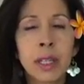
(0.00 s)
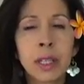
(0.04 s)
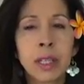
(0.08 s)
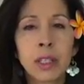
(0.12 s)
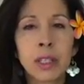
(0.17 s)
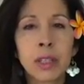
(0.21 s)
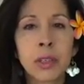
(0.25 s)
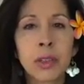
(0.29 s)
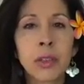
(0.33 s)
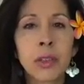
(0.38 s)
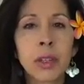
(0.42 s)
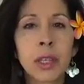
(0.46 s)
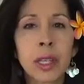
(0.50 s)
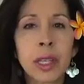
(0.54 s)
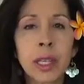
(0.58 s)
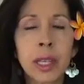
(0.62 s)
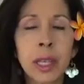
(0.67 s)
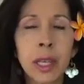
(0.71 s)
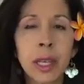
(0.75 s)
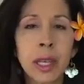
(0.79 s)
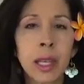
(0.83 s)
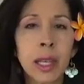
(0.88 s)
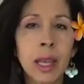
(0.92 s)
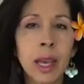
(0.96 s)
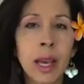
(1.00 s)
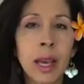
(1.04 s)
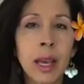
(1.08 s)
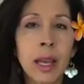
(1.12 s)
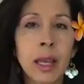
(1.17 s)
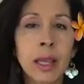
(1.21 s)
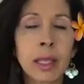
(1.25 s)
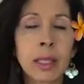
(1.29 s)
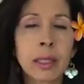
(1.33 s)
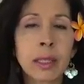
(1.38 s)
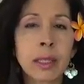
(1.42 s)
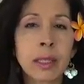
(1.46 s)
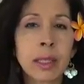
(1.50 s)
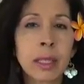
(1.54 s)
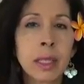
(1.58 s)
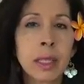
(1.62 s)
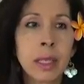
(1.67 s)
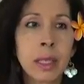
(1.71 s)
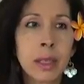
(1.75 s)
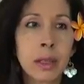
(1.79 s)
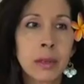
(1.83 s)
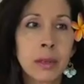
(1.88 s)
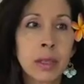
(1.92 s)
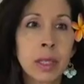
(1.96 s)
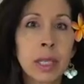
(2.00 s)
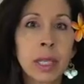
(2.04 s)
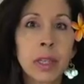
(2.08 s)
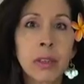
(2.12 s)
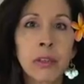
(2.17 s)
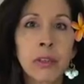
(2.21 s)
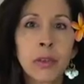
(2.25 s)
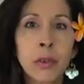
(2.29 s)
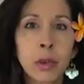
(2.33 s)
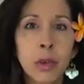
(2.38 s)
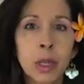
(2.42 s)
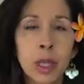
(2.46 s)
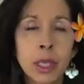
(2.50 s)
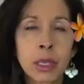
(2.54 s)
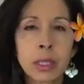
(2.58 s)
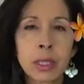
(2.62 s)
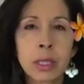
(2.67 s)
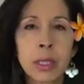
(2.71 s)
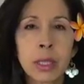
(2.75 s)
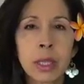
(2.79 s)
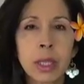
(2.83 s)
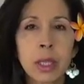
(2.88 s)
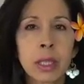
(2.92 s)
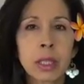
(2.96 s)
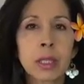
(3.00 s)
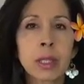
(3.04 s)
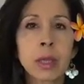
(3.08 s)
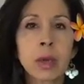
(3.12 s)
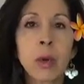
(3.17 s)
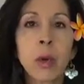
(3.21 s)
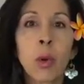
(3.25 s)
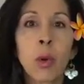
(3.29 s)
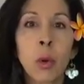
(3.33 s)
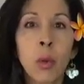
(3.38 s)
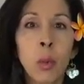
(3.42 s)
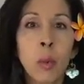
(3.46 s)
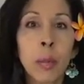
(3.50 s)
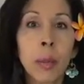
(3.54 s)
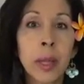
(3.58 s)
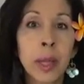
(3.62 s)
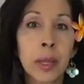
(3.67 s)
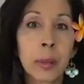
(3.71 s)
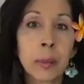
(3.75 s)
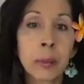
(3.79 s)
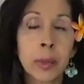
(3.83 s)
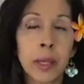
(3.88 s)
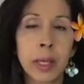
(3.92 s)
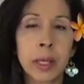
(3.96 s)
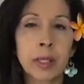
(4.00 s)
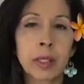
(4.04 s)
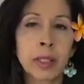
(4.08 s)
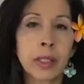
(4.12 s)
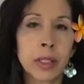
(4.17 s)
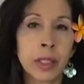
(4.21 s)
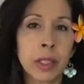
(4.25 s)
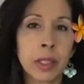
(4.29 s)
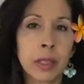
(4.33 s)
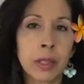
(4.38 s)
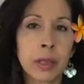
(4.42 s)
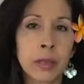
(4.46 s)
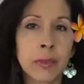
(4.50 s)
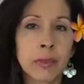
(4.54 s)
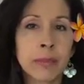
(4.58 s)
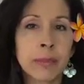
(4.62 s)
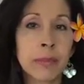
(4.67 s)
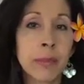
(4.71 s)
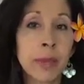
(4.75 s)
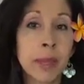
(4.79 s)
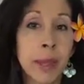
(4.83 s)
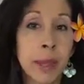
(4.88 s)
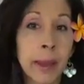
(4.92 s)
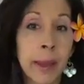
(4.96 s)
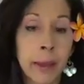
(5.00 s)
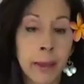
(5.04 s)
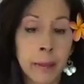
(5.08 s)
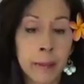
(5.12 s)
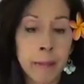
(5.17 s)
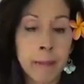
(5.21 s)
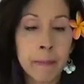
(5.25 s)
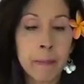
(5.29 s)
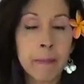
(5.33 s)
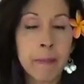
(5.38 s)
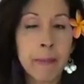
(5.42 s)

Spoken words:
your thinking and really focus on the whole big picture. Okay.